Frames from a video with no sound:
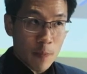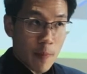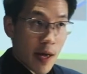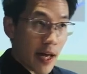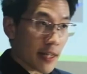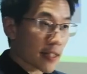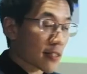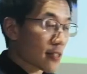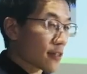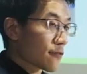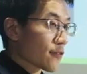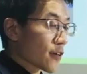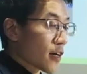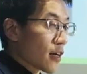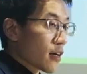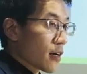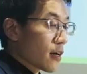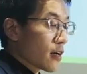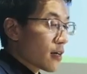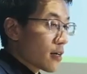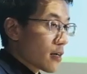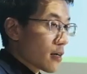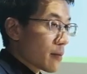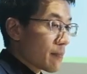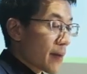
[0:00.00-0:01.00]
massive uh,
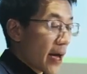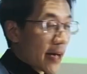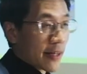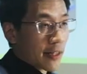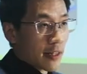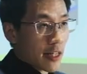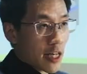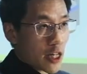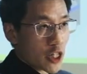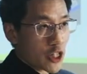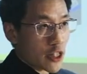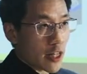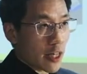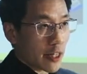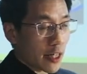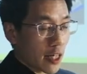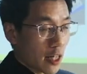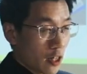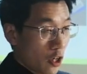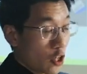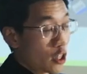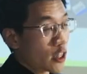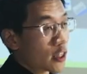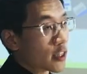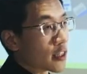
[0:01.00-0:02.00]
uh, backlash that
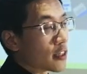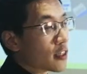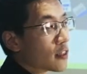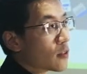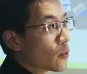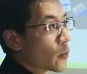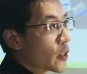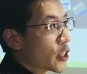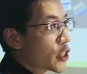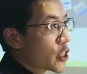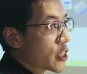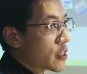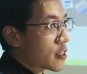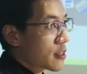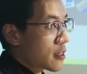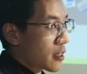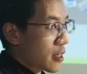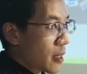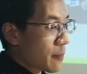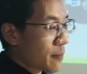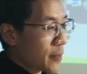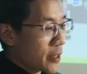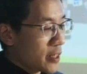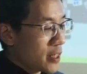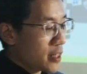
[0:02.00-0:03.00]
Canonical, which is the
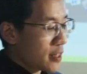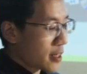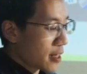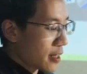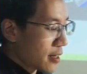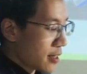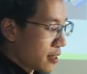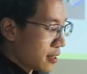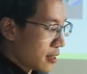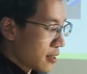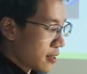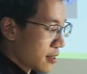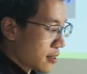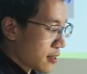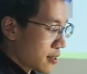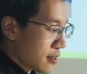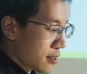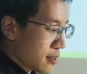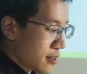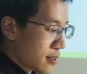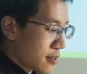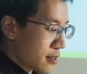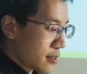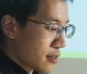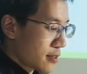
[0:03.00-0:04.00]
company that uh,
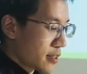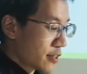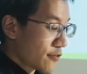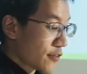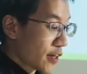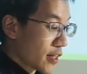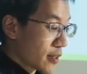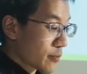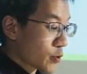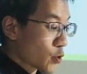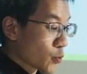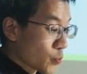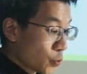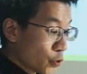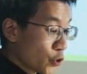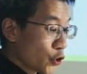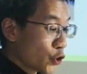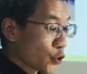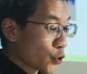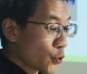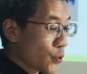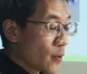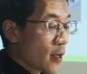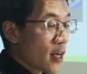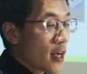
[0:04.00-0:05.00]
uh develops
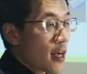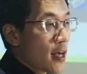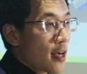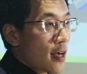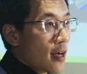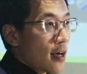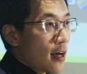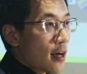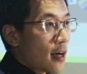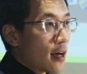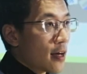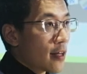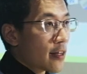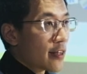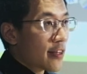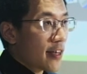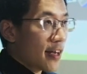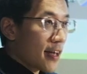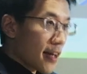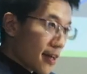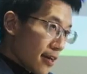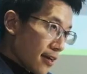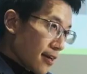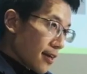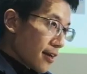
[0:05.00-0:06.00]
Ubuntu, uh,
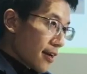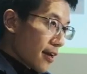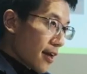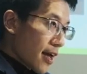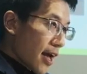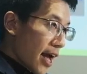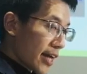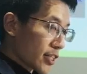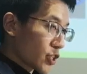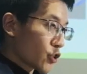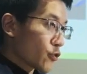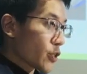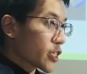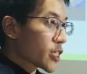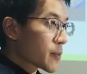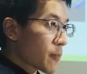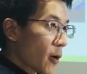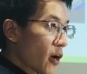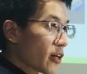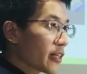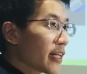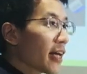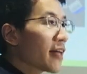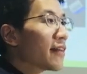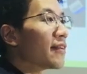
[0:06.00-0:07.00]
they had to
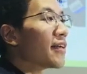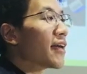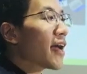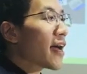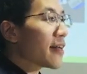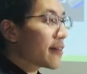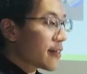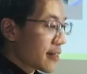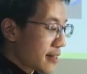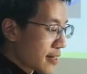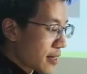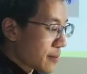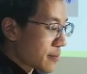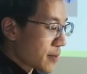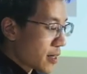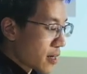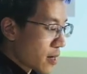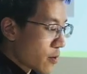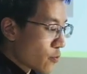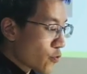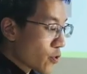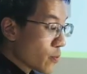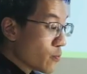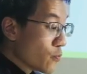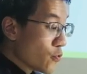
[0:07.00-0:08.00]
respond and they ended up
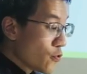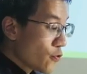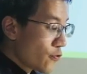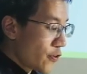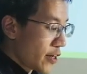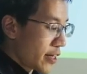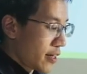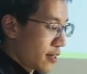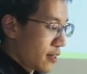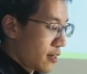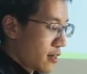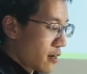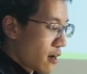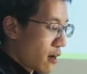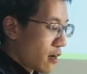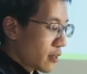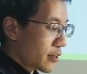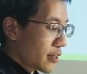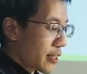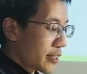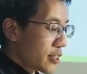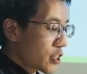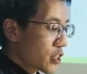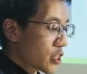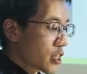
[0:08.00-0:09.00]
uh, removing
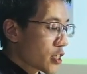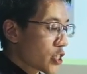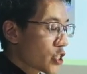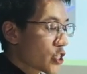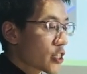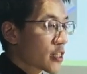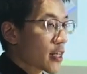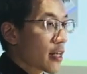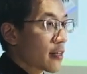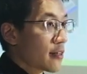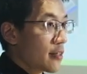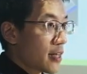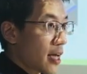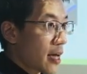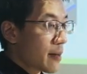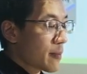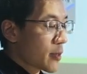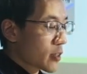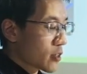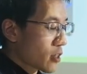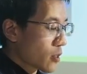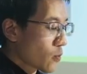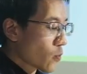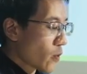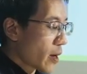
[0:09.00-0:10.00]
online searches and the
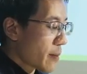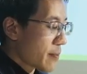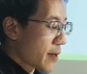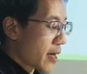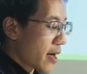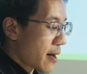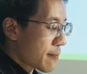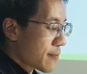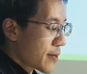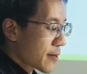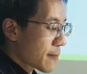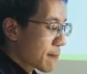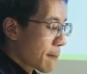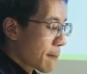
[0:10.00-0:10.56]
Amazon web app.